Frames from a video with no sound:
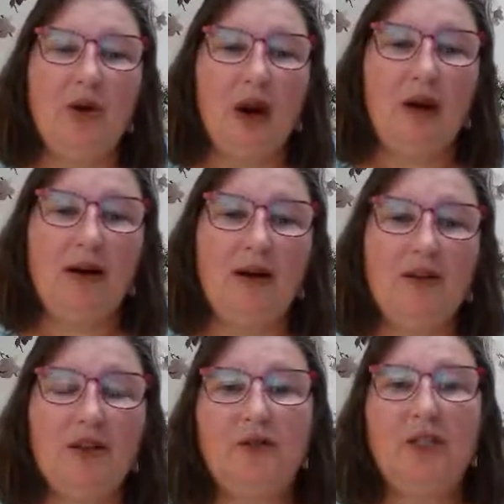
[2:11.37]
Ground
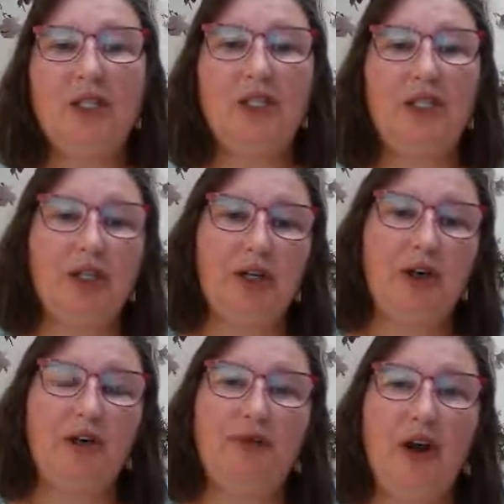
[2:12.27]
covers versus
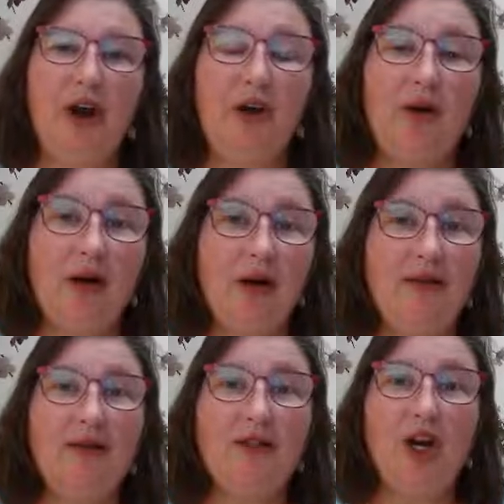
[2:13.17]
turf. Ground
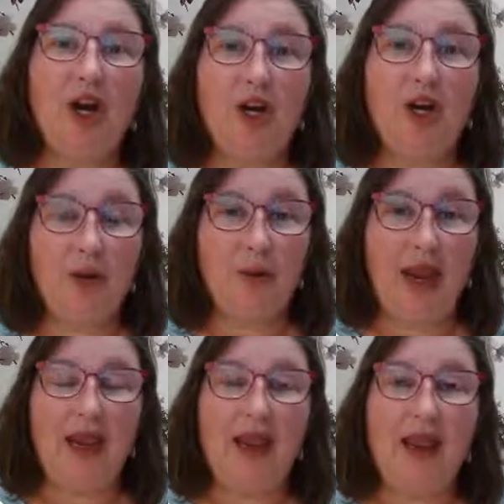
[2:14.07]
covers are
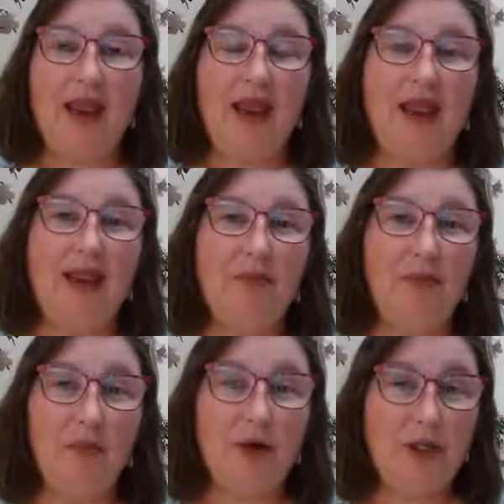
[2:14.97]
great in
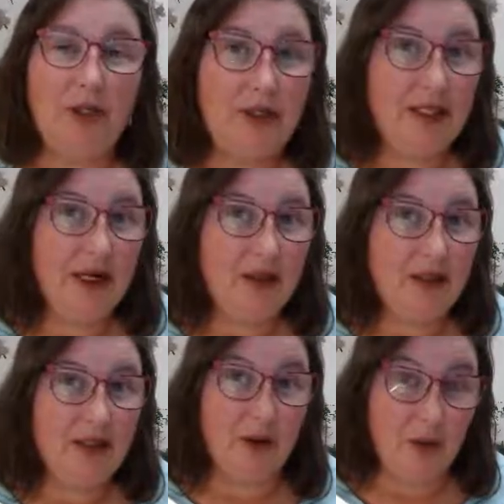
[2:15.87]
reducing
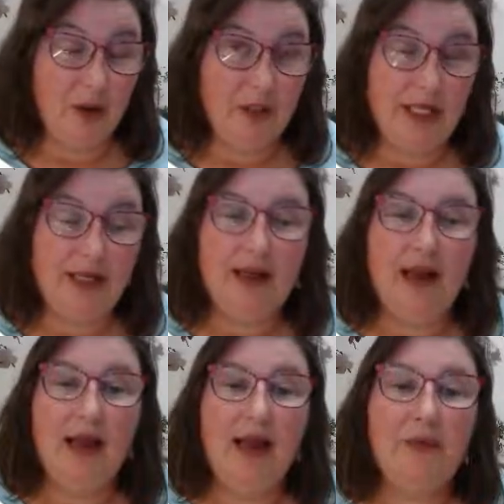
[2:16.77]
erosion
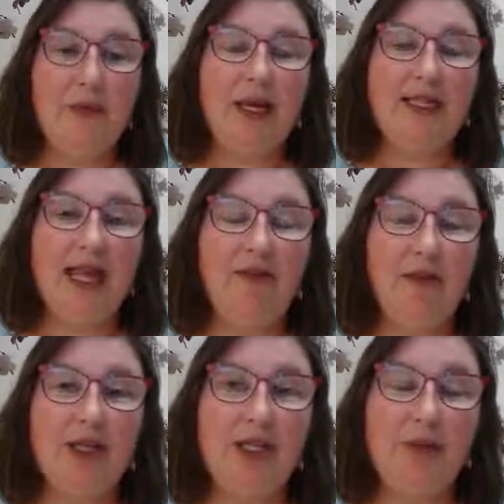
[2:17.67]
because they have
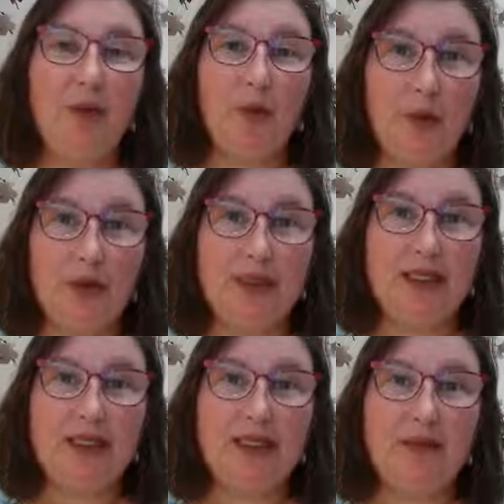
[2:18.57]
much deeper root
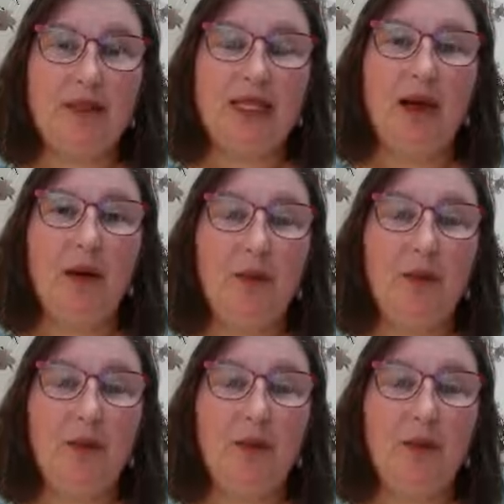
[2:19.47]
systems.